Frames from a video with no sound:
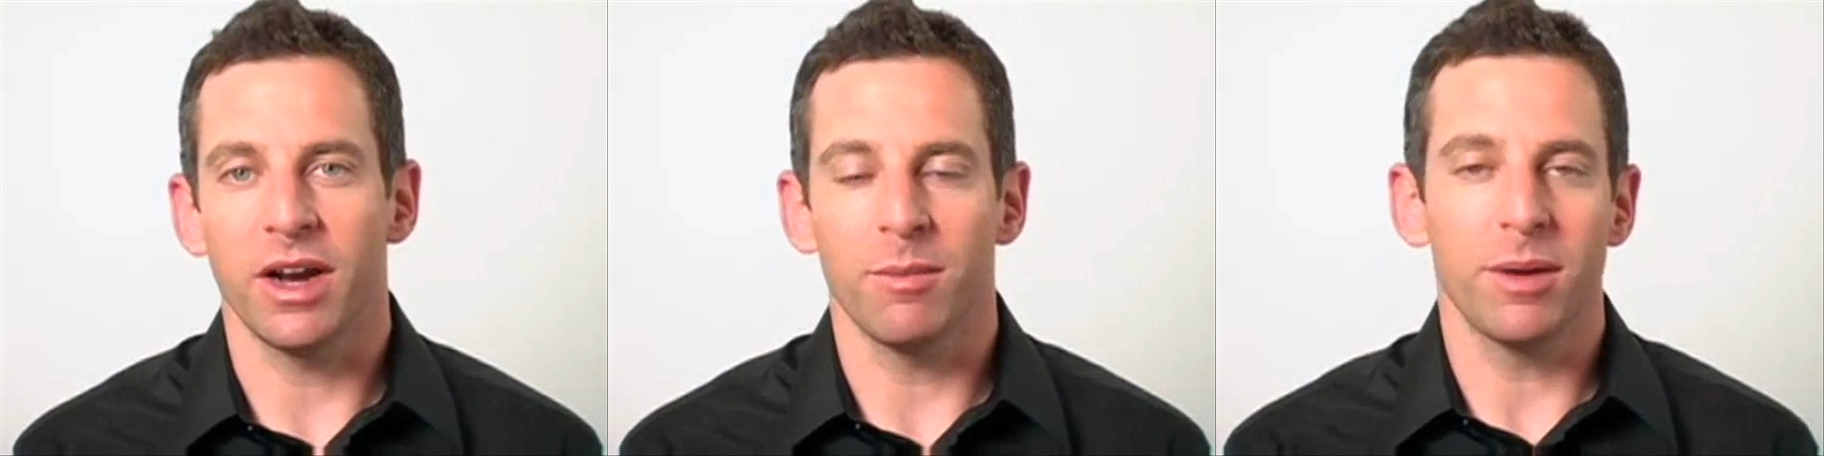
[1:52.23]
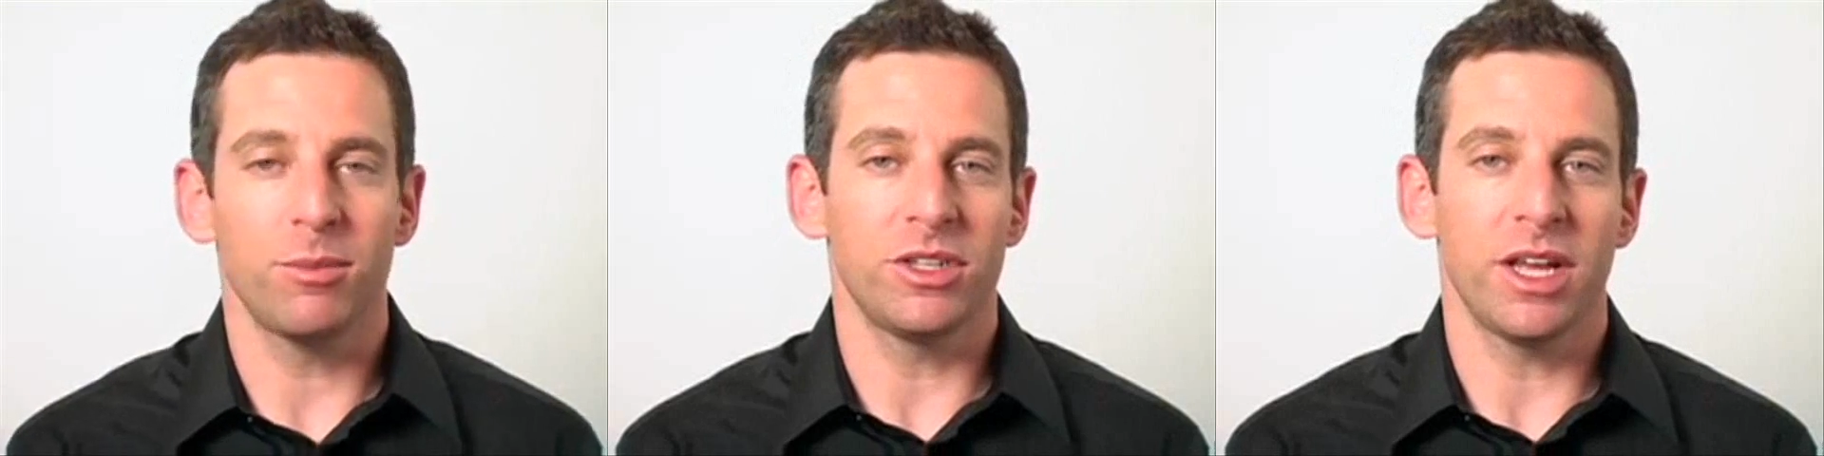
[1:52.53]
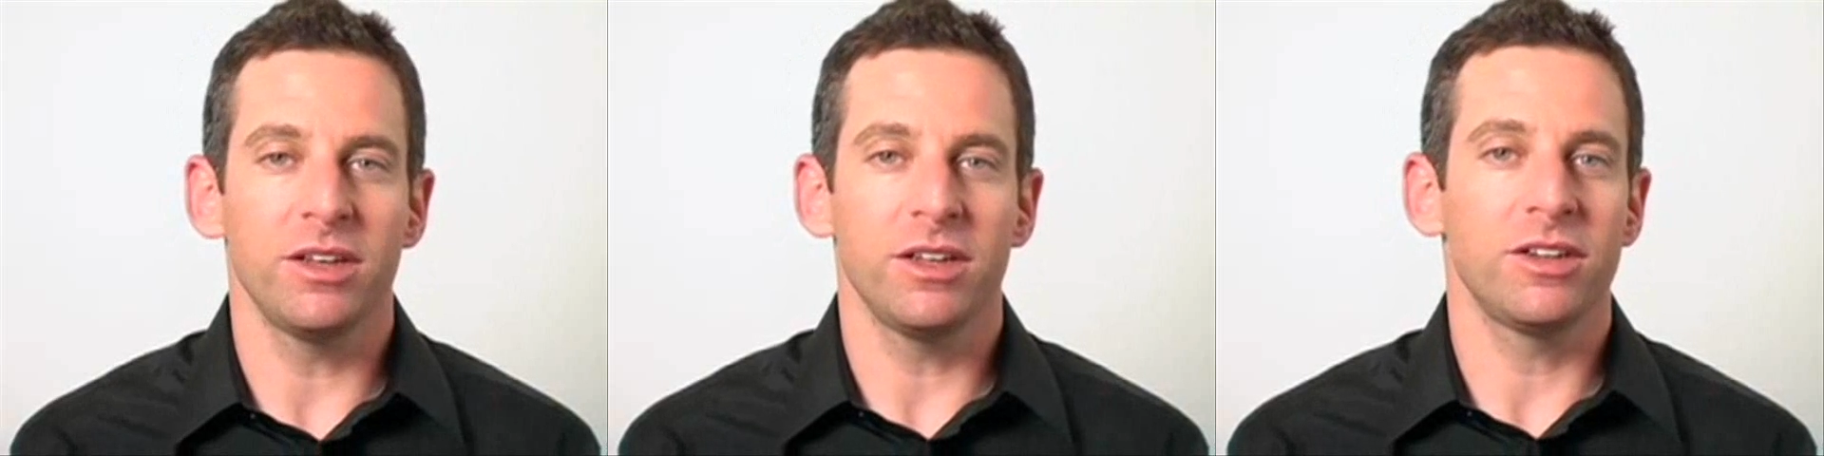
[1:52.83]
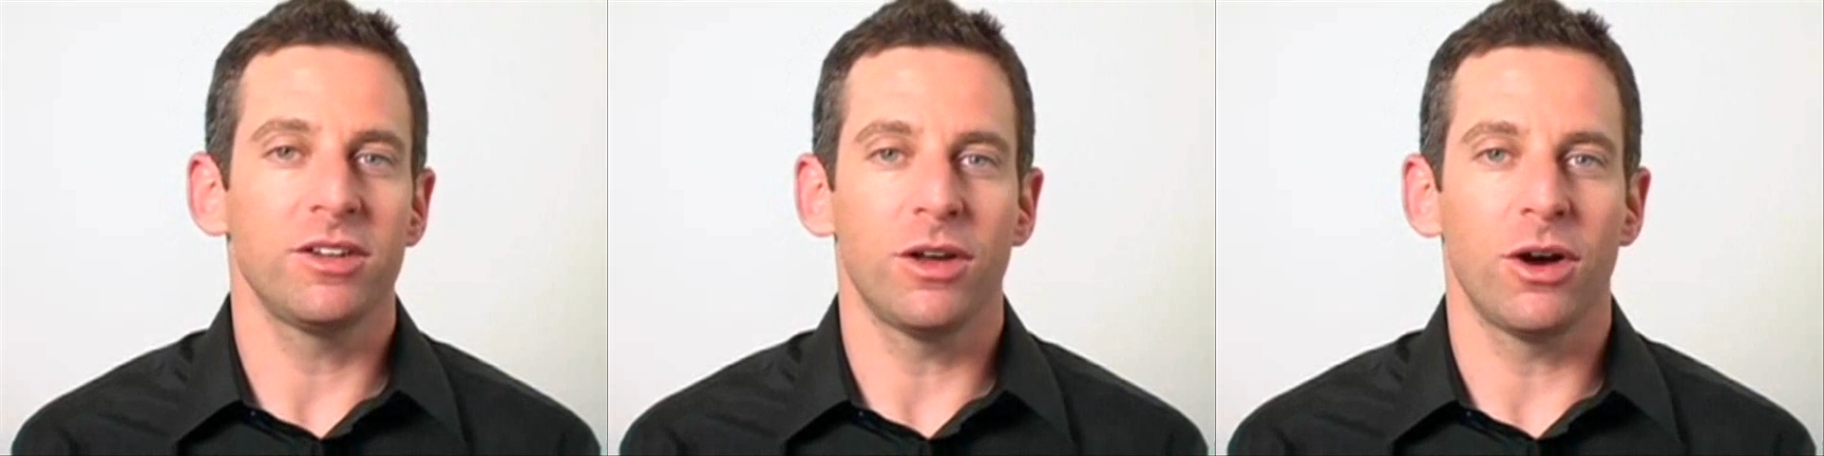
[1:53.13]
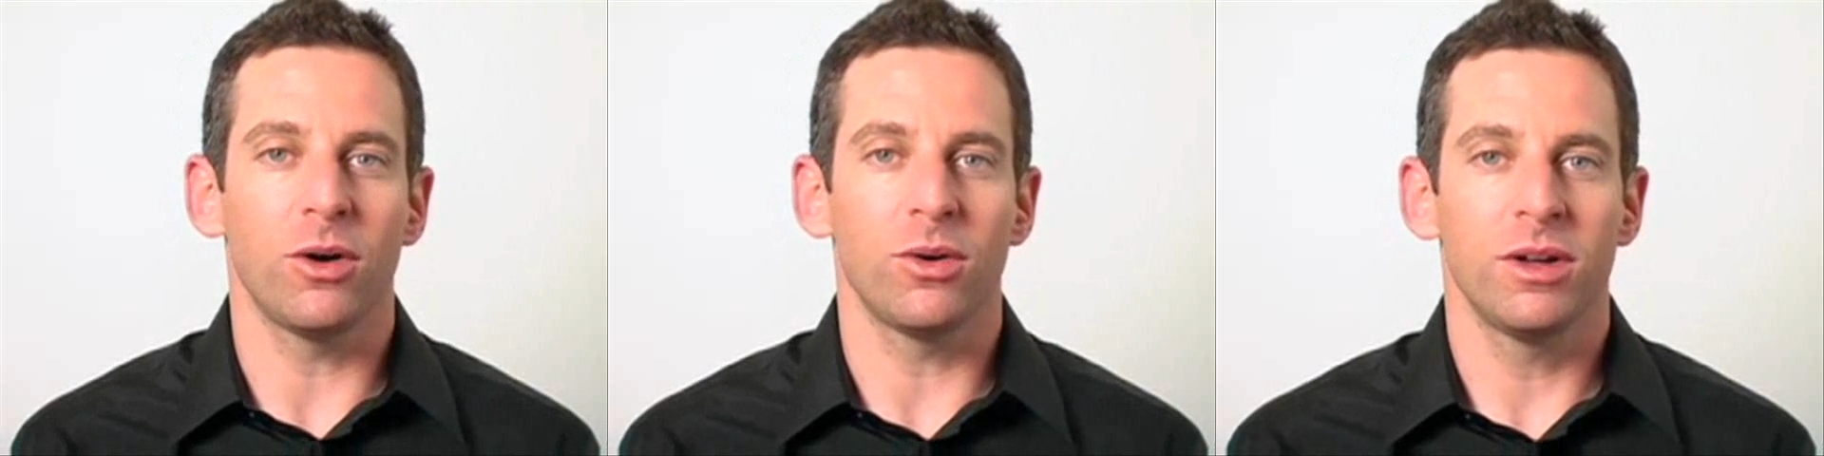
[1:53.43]
And I'm not pretending to
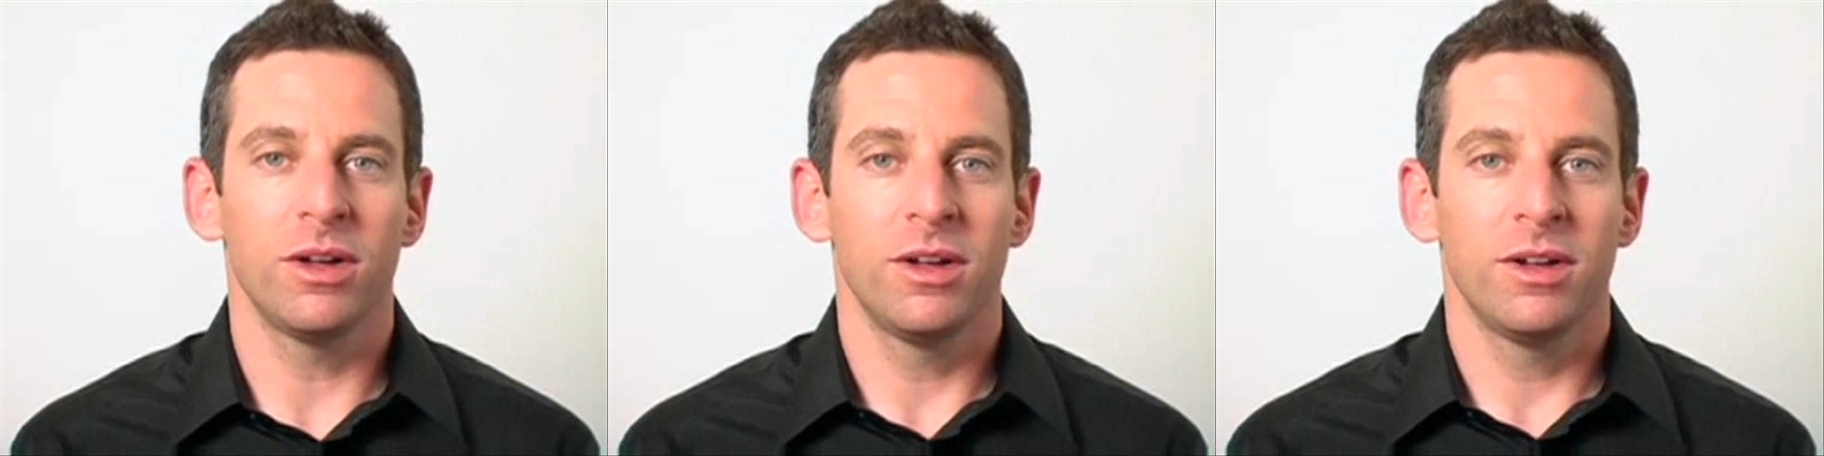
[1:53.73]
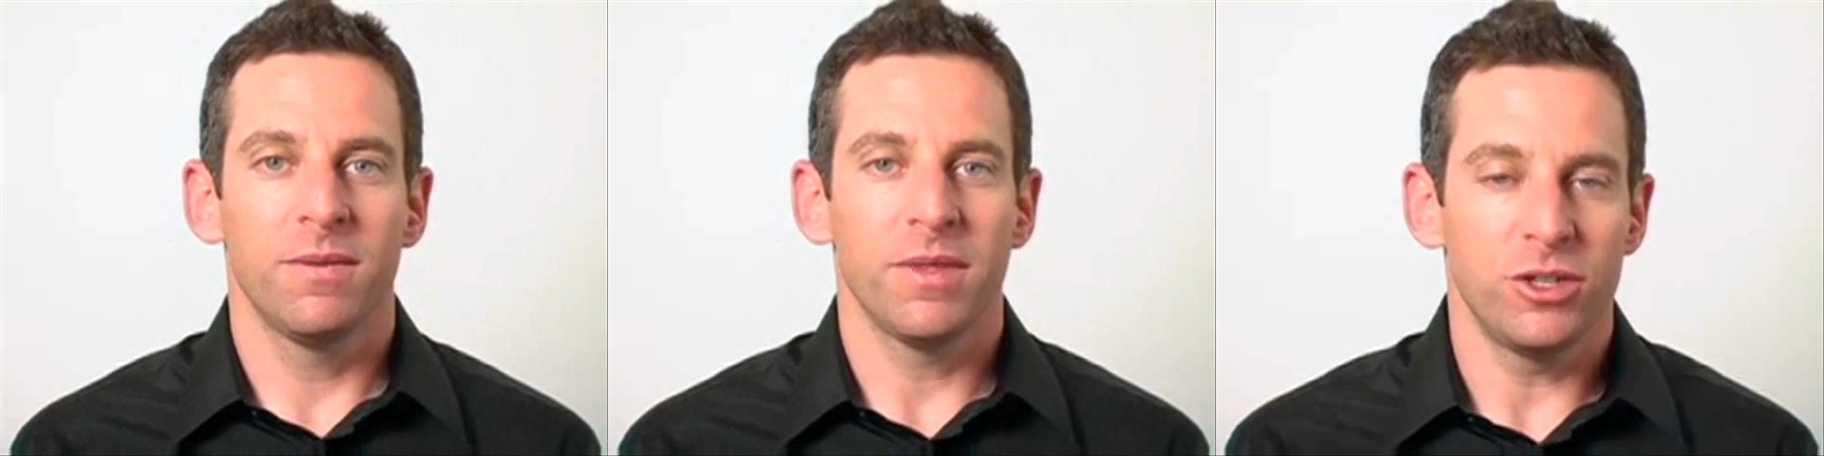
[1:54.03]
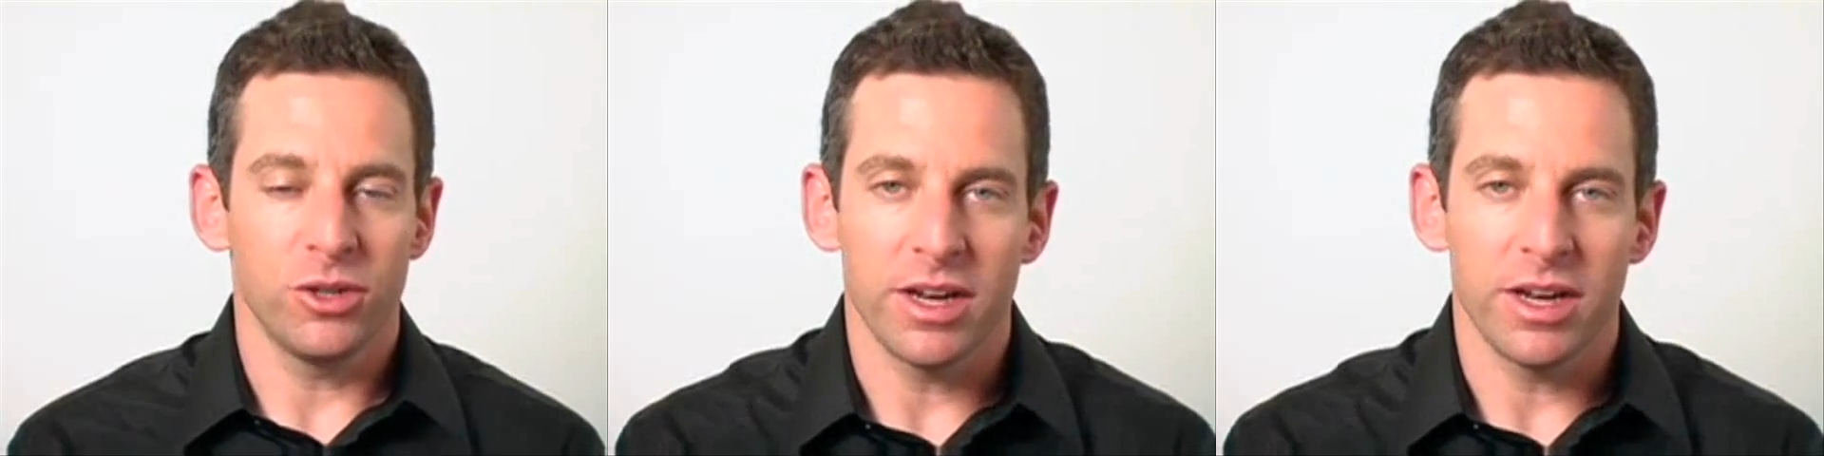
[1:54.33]
know that